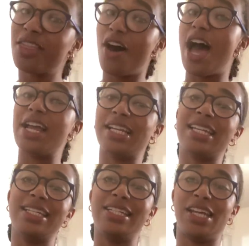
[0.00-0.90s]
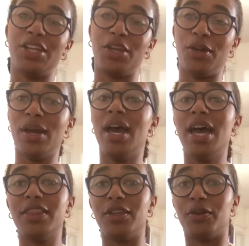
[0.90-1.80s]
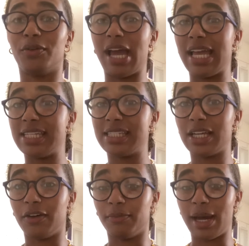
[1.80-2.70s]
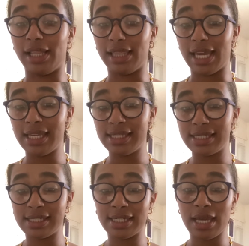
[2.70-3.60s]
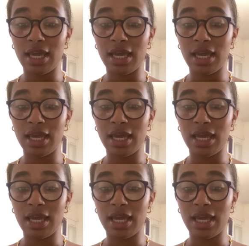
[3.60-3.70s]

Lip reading: thought I'd continue the rest of my list